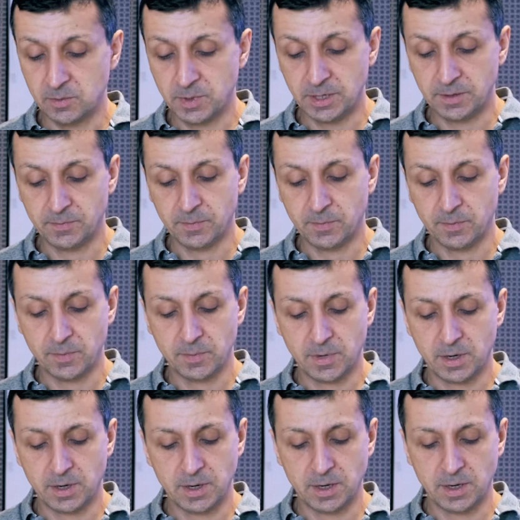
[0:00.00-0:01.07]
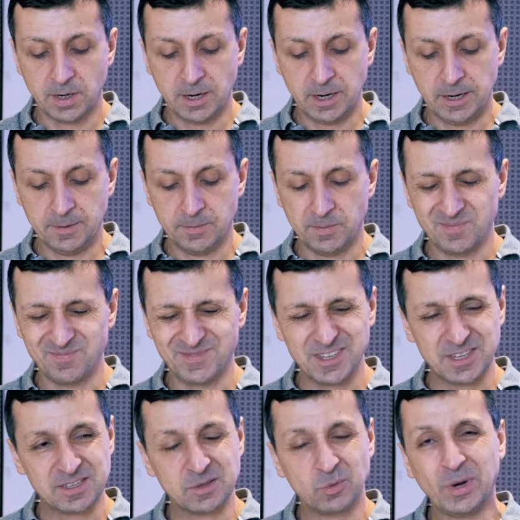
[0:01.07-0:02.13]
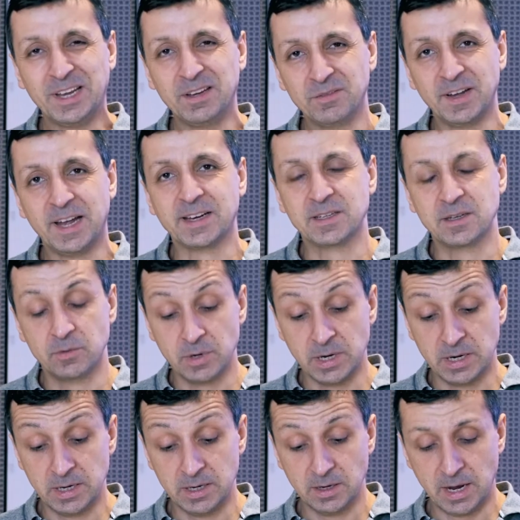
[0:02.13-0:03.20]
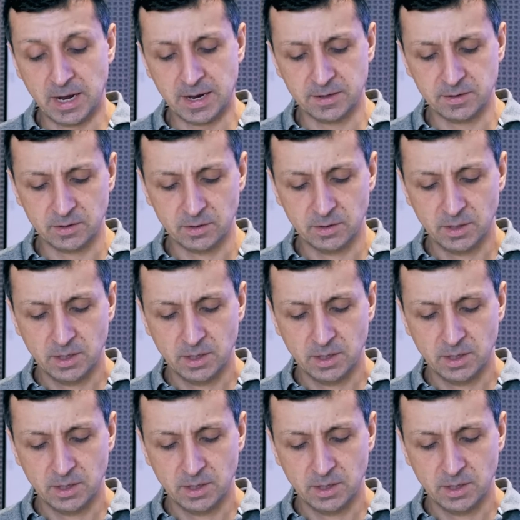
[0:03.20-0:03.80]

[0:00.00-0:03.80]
but just the weight factor really. And